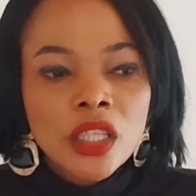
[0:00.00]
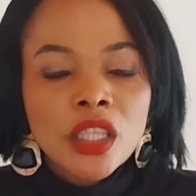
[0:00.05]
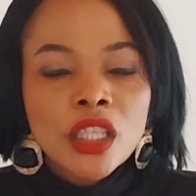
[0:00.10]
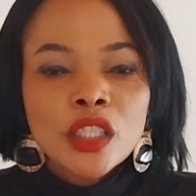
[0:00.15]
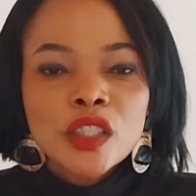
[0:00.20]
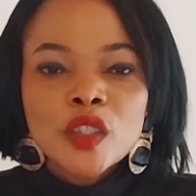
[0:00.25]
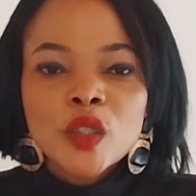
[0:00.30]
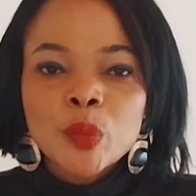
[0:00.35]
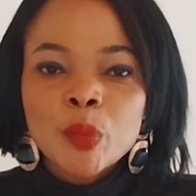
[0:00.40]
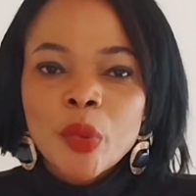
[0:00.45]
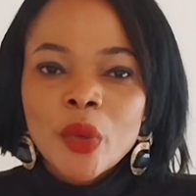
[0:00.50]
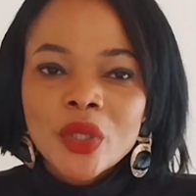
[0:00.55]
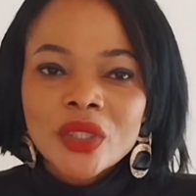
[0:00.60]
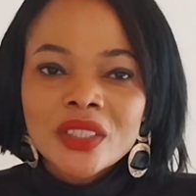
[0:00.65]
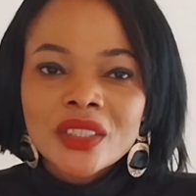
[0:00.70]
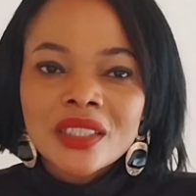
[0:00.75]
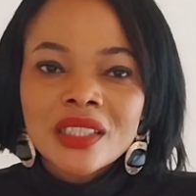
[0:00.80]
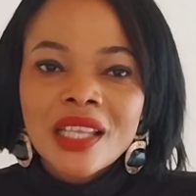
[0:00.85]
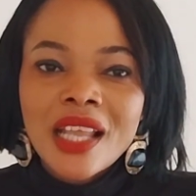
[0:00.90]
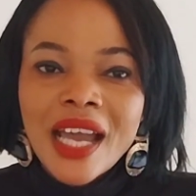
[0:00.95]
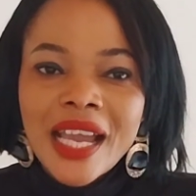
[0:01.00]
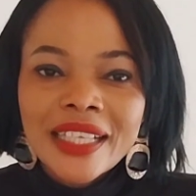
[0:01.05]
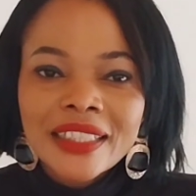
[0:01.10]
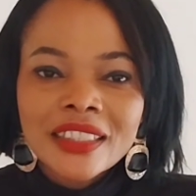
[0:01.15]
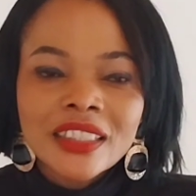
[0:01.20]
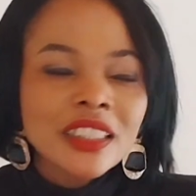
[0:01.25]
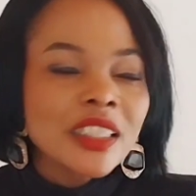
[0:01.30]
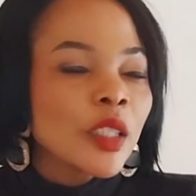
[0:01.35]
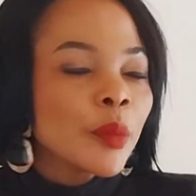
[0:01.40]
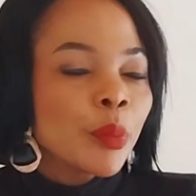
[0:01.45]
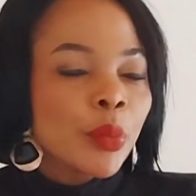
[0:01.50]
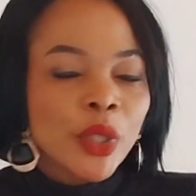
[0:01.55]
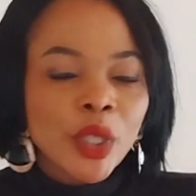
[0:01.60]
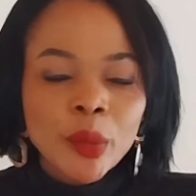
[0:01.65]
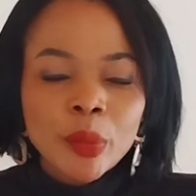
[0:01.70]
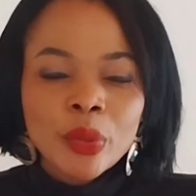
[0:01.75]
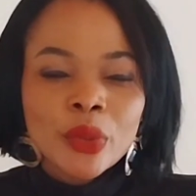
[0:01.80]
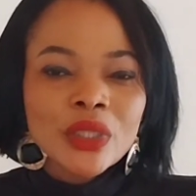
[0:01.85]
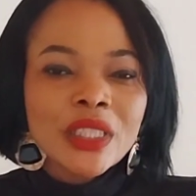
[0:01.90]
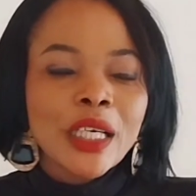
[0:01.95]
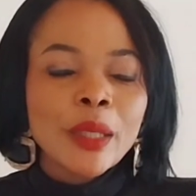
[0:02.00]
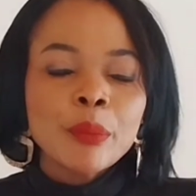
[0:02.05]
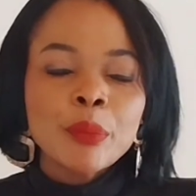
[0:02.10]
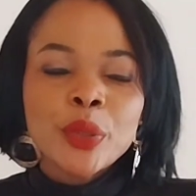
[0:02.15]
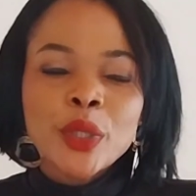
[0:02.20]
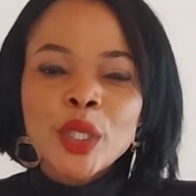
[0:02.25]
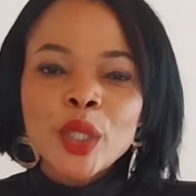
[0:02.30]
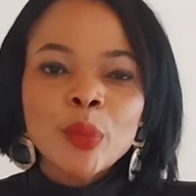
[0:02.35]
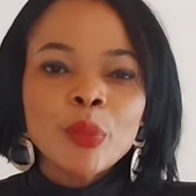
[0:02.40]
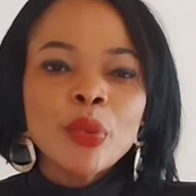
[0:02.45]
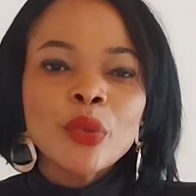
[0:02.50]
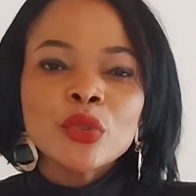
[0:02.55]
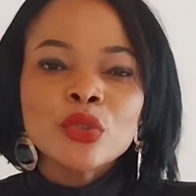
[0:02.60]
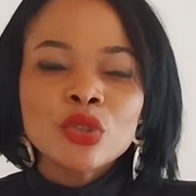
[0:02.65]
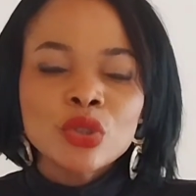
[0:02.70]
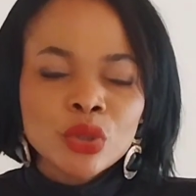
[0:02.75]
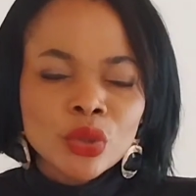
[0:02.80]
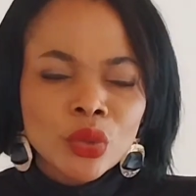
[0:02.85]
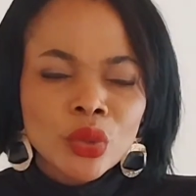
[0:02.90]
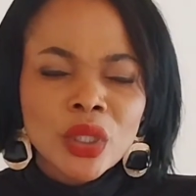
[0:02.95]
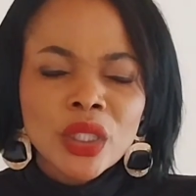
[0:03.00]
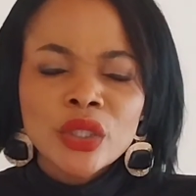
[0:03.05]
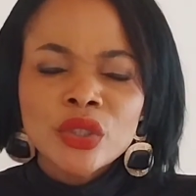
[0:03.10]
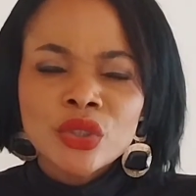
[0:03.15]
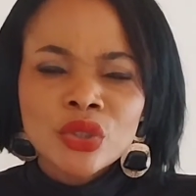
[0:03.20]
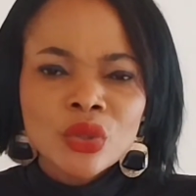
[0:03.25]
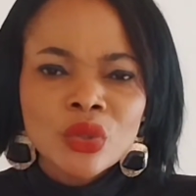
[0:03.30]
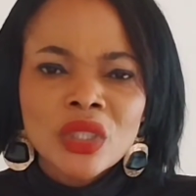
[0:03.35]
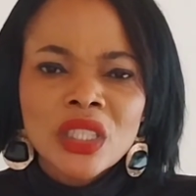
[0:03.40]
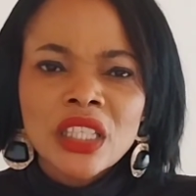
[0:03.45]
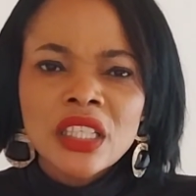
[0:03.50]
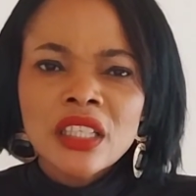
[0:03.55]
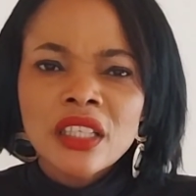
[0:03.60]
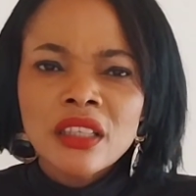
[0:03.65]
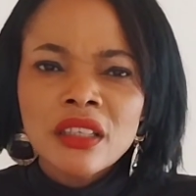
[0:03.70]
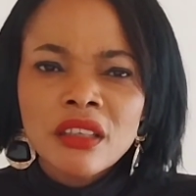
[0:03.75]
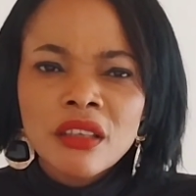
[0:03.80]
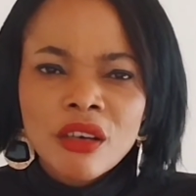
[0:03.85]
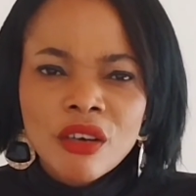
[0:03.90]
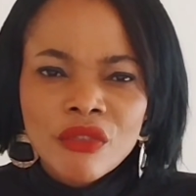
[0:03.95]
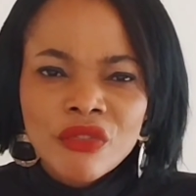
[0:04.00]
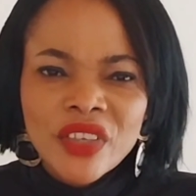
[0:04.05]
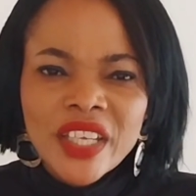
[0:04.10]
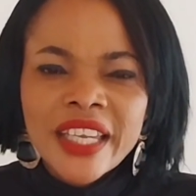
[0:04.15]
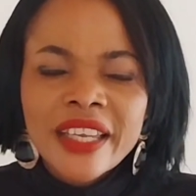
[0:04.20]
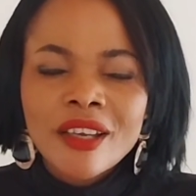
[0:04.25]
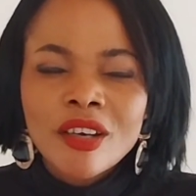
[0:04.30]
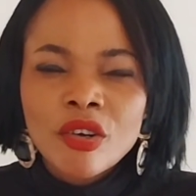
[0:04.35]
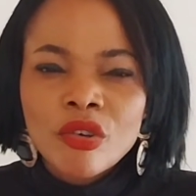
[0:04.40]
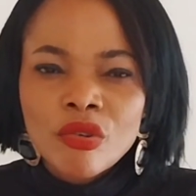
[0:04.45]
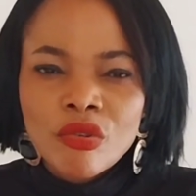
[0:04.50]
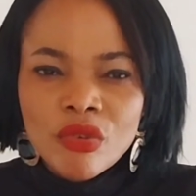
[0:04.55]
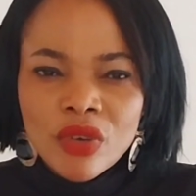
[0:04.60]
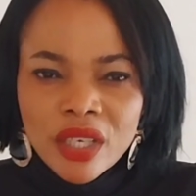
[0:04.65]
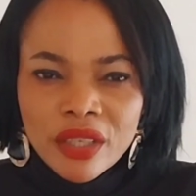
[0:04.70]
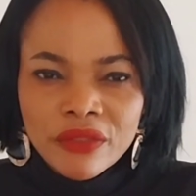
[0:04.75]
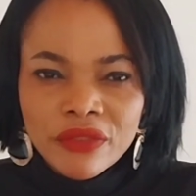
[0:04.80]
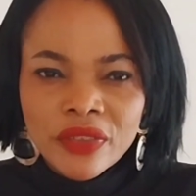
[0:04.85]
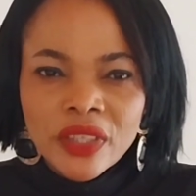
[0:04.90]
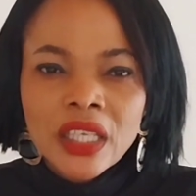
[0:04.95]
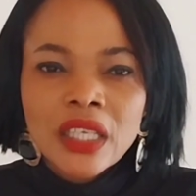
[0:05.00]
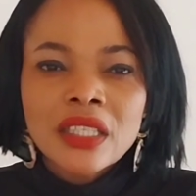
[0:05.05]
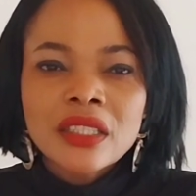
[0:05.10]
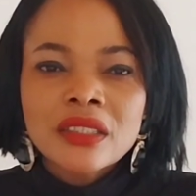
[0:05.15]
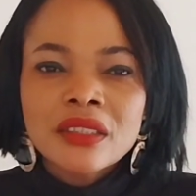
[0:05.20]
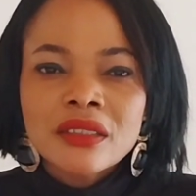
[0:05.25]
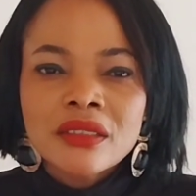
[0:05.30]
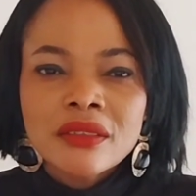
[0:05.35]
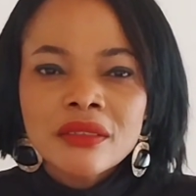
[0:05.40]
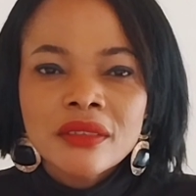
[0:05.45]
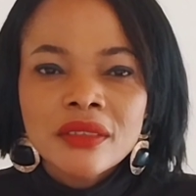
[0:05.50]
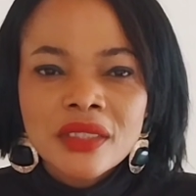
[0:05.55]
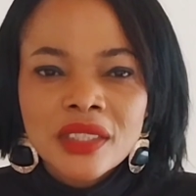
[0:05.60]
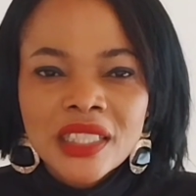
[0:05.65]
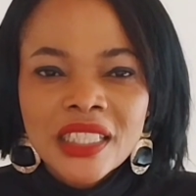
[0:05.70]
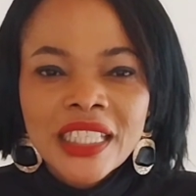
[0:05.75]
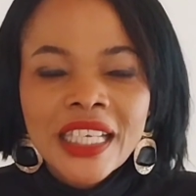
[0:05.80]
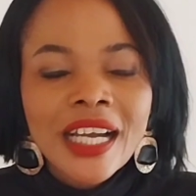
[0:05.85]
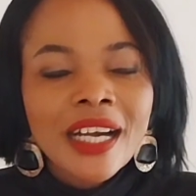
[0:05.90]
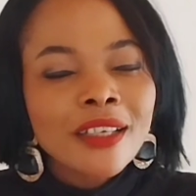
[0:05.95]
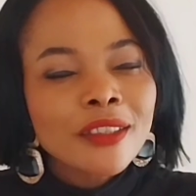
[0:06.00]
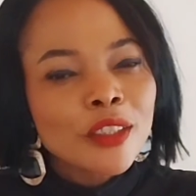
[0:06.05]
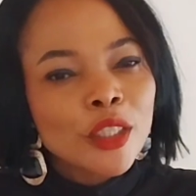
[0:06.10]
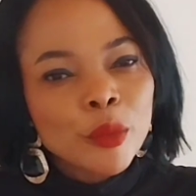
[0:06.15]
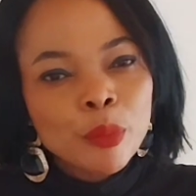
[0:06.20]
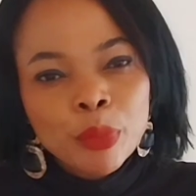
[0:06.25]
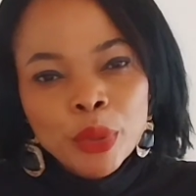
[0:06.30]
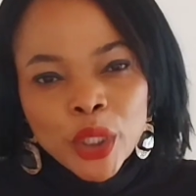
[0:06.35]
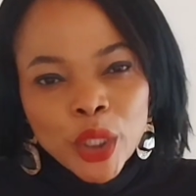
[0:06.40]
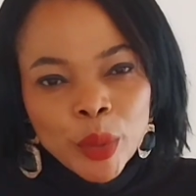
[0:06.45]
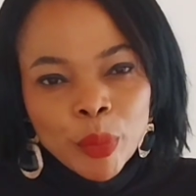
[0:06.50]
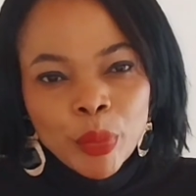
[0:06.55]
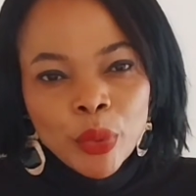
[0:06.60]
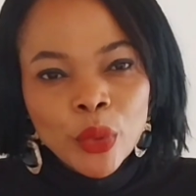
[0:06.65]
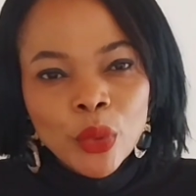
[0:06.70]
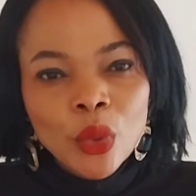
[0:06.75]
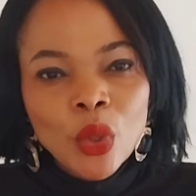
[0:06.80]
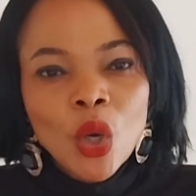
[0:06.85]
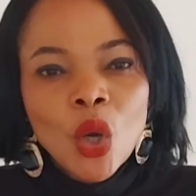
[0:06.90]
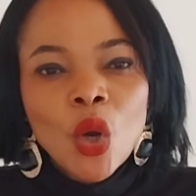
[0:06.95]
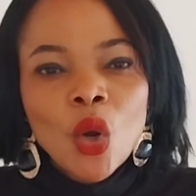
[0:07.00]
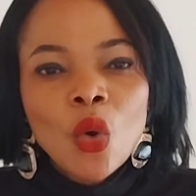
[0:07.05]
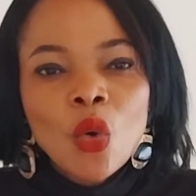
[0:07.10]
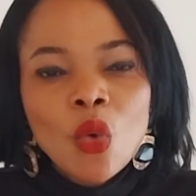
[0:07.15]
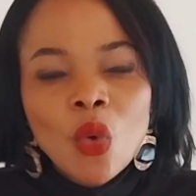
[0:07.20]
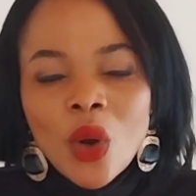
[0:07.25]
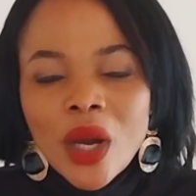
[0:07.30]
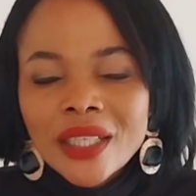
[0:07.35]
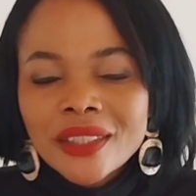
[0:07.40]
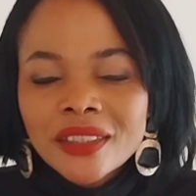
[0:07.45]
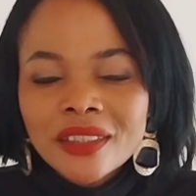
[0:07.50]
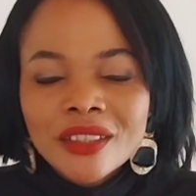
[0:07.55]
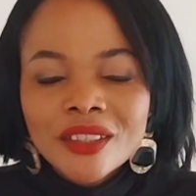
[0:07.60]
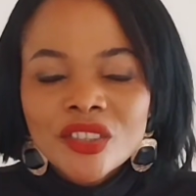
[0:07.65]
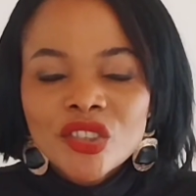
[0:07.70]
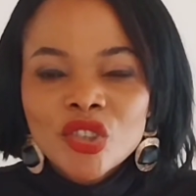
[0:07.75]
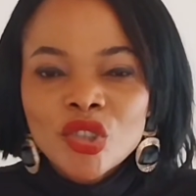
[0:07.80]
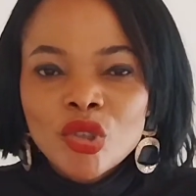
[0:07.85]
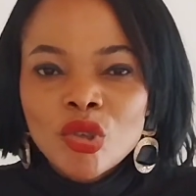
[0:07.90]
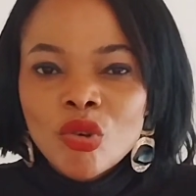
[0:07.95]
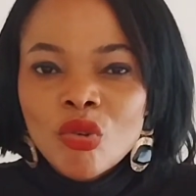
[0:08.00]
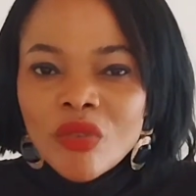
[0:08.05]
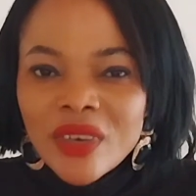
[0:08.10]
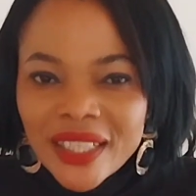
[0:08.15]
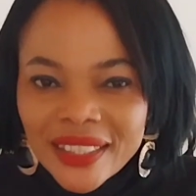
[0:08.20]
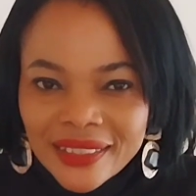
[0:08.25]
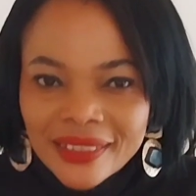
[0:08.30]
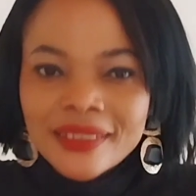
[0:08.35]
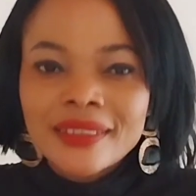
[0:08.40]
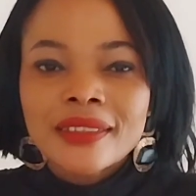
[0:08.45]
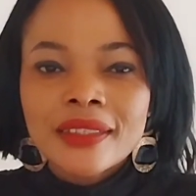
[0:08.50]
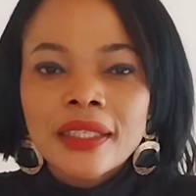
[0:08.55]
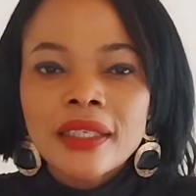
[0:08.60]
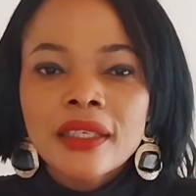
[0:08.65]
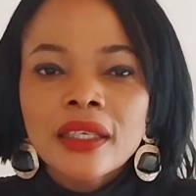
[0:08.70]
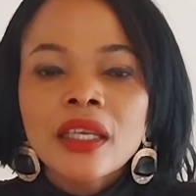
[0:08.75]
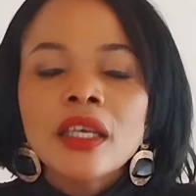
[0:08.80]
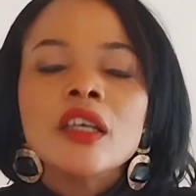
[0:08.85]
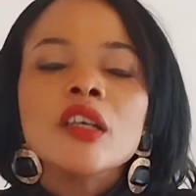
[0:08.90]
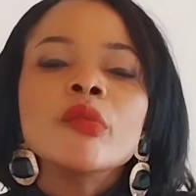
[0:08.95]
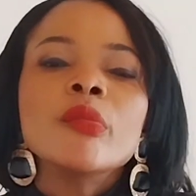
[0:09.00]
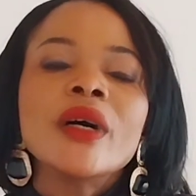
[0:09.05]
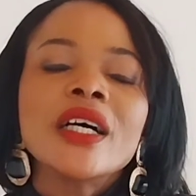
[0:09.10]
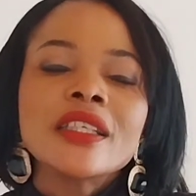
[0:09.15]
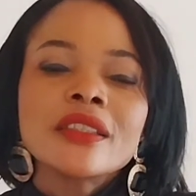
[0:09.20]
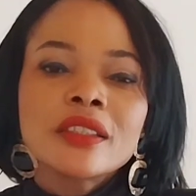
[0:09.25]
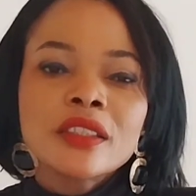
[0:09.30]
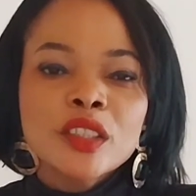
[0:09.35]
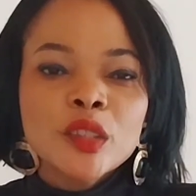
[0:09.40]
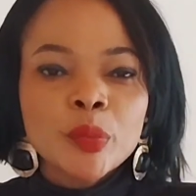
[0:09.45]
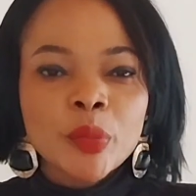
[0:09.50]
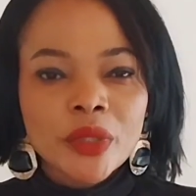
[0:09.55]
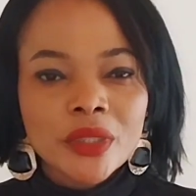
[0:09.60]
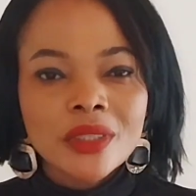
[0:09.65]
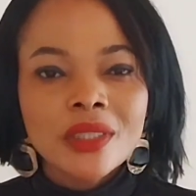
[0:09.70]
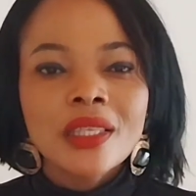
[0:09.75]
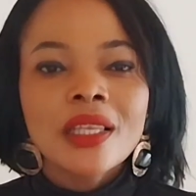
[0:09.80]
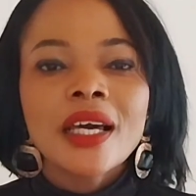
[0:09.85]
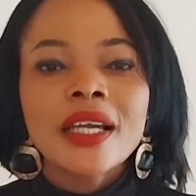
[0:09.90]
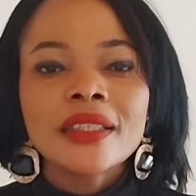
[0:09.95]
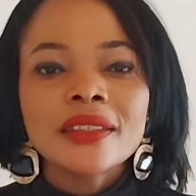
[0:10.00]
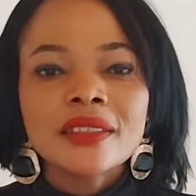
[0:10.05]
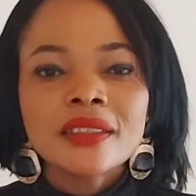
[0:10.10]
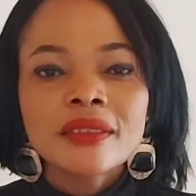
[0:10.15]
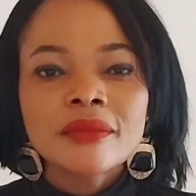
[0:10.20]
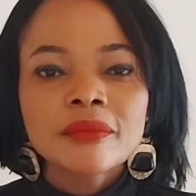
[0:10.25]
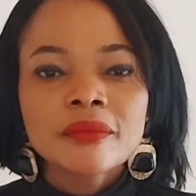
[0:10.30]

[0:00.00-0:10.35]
The spotlight, the people that people truly, truly love and crave to see are the people who are not crazed about the spotlight.